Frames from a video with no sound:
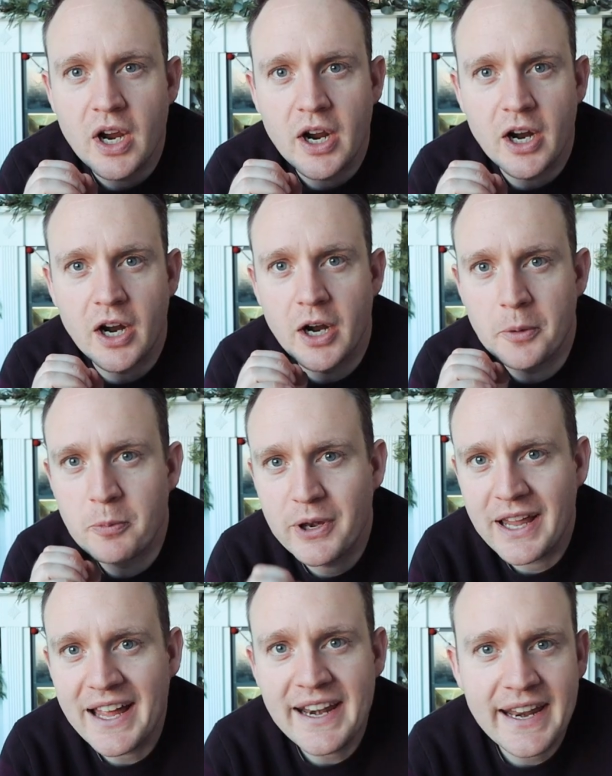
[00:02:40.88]
Our
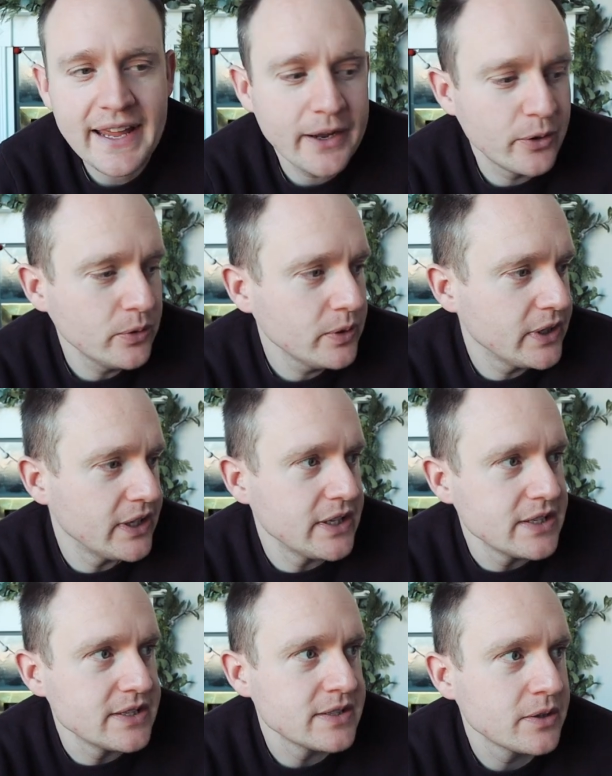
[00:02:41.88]
plan now
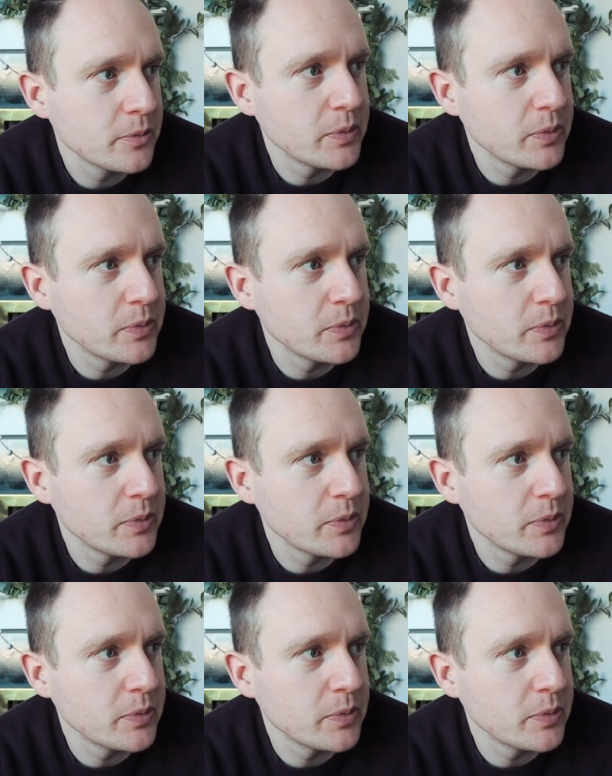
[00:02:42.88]
is,